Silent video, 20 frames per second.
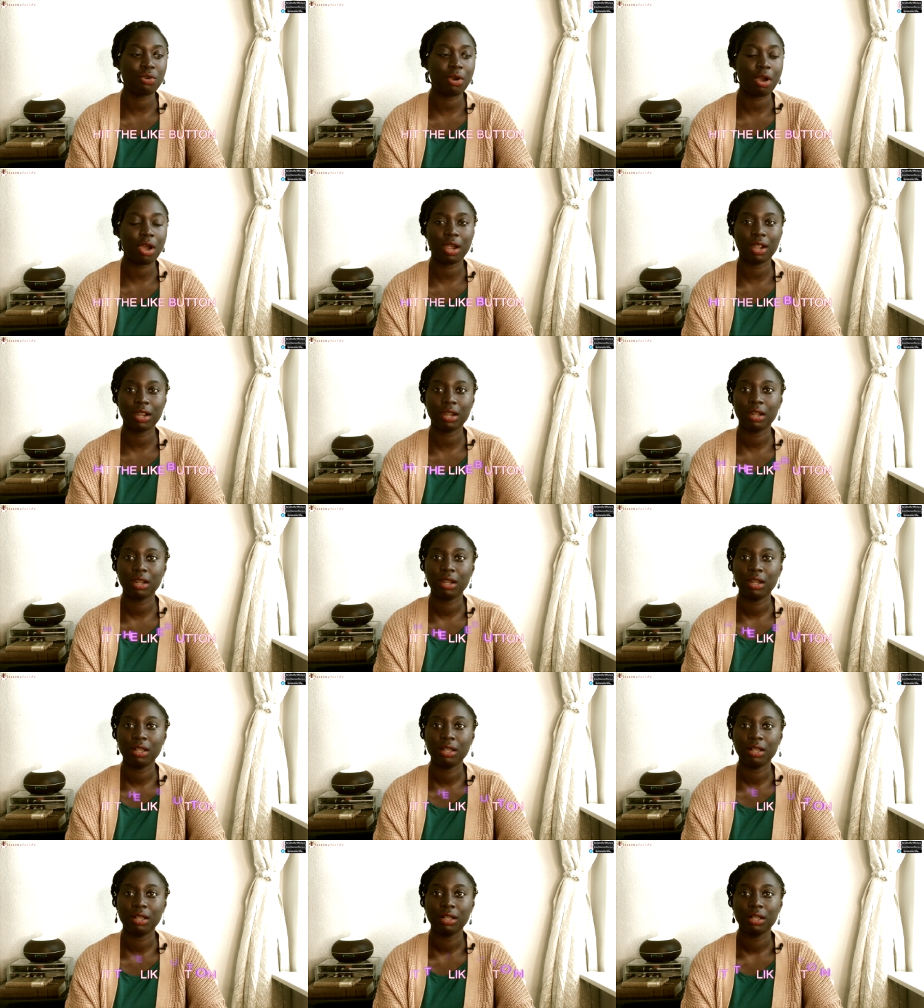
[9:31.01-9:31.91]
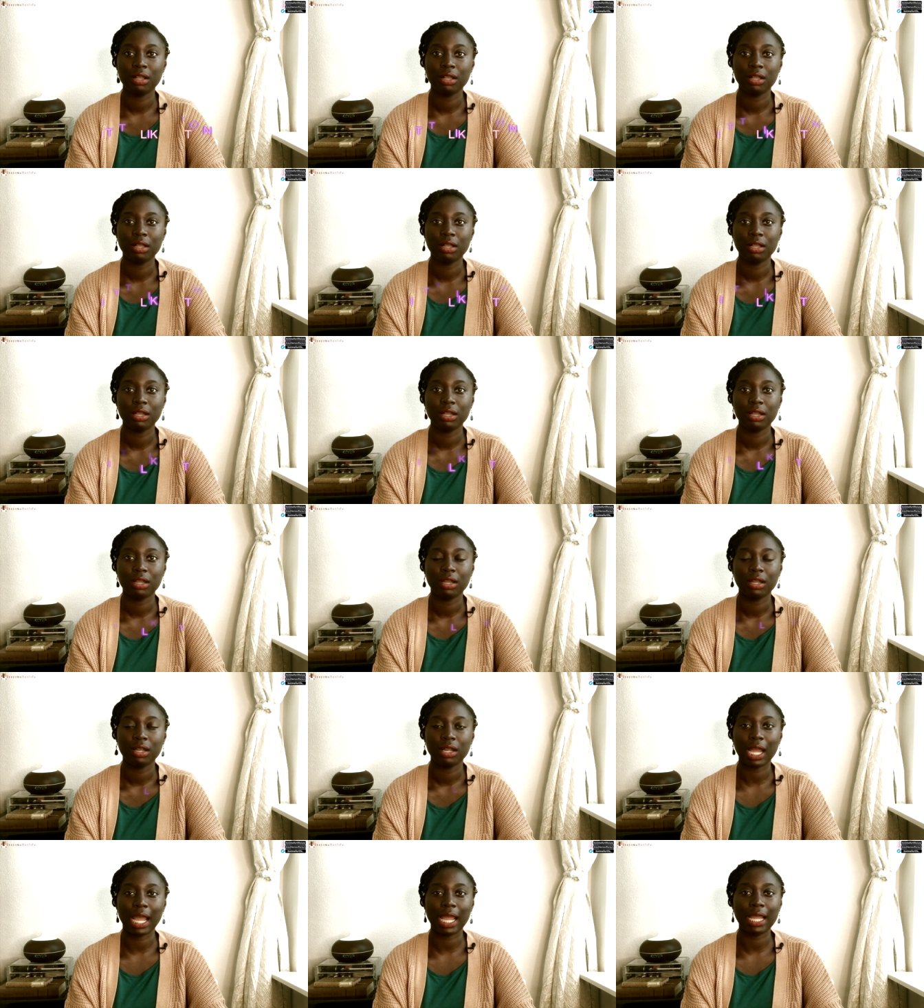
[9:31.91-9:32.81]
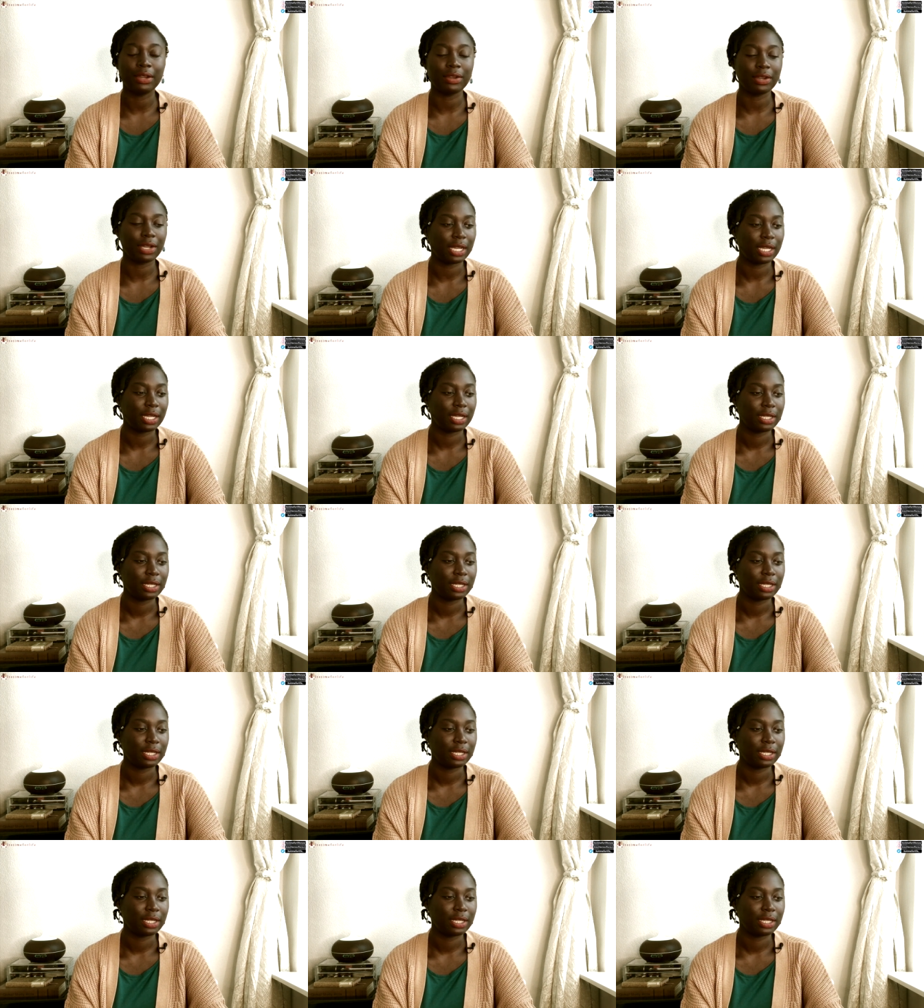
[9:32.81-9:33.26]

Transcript: are, angry.